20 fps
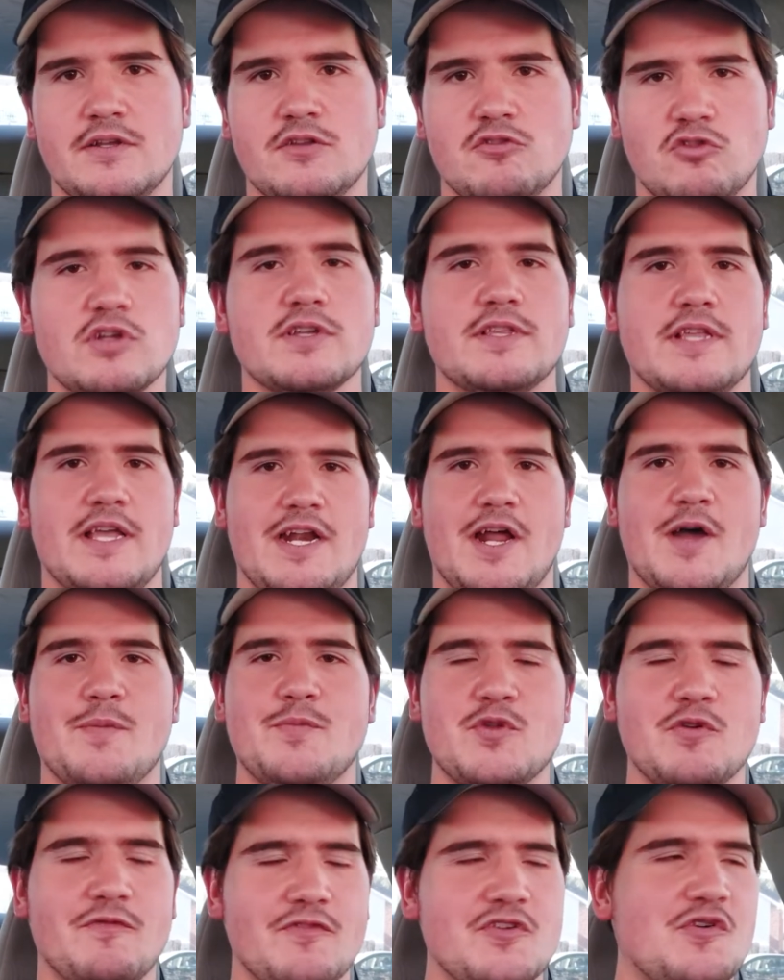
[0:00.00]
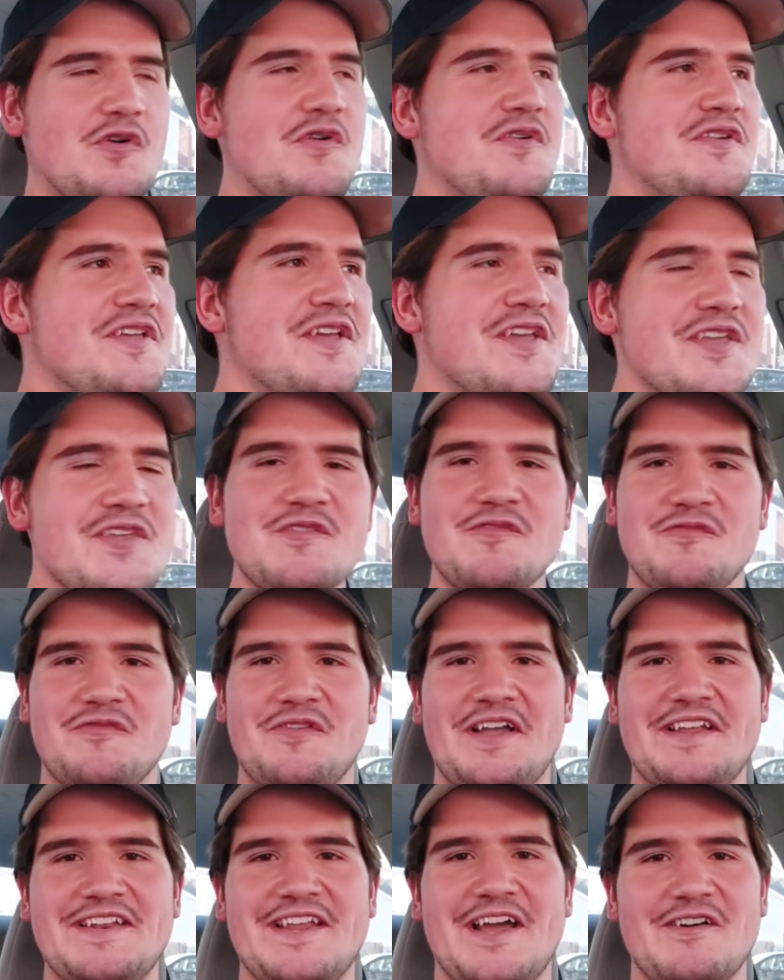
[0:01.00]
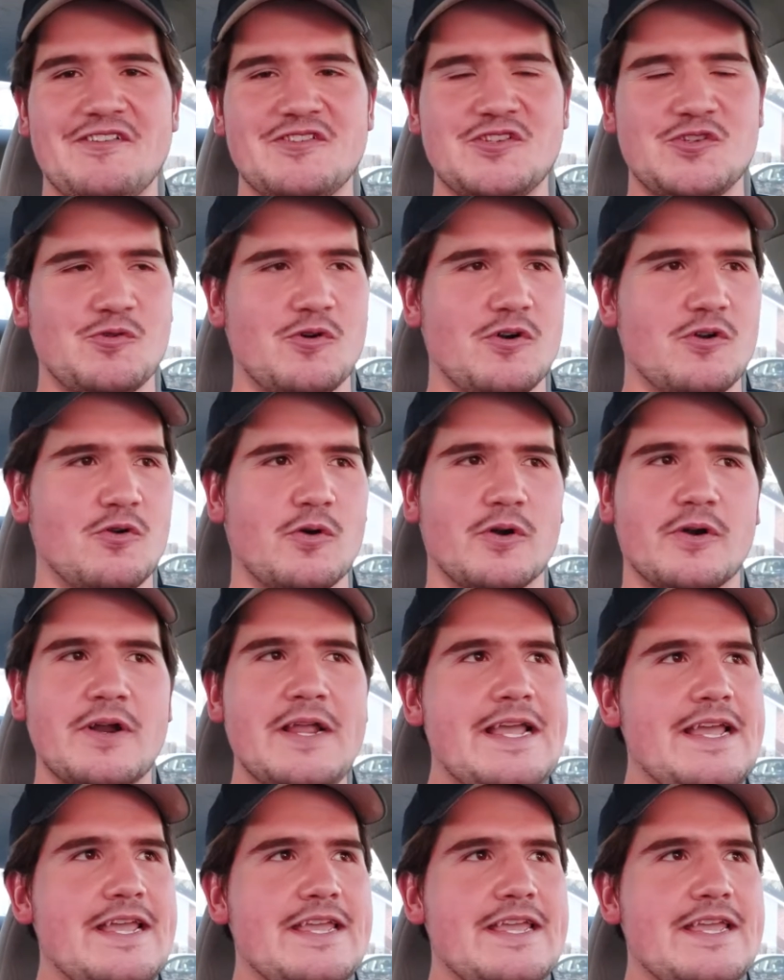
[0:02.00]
Look that up. You'll find out in short order.